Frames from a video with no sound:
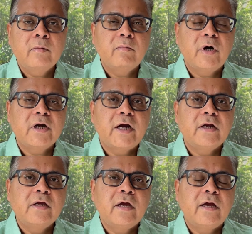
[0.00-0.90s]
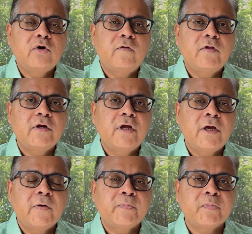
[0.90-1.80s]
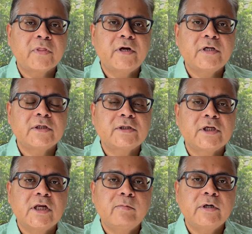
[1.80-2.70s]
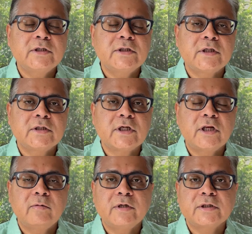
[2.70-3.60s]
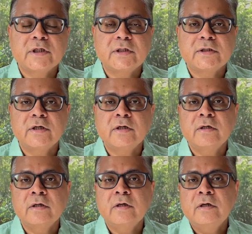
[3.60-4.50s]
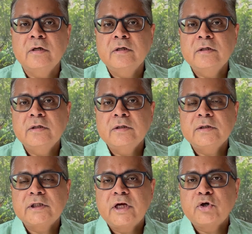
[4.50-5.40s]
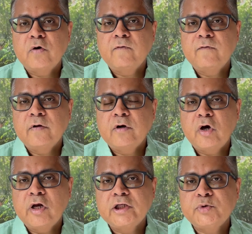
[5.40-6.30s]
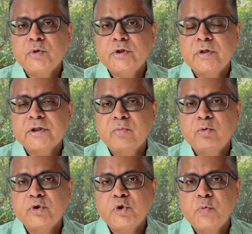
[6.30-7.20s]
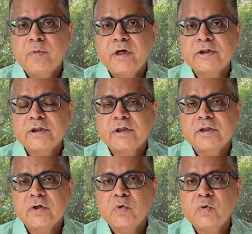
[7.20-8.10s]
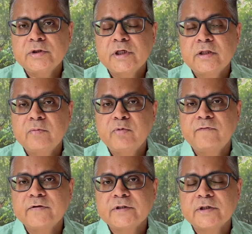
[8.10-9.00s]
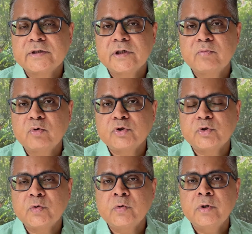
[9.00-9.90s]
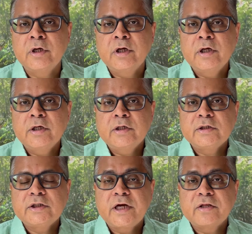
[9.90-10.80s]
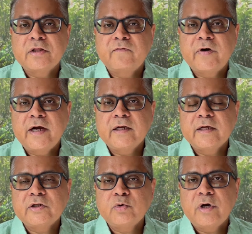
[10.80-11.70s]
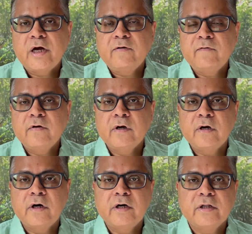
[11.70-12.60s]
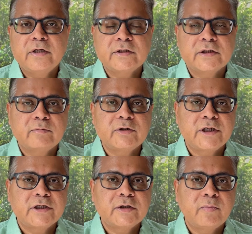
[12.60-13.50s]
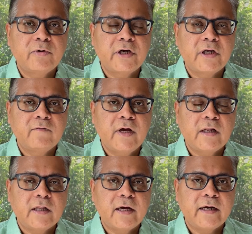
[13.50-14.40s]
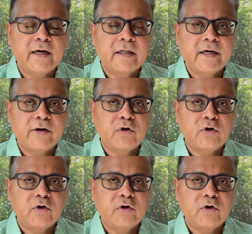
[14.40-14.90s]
But at the end of the day, there is a syllabus. The syllabus is the set of knowledge which you are supposed to master in the course, and the professor is supposed to check the fact that you have learned this subject pretty well. And at the end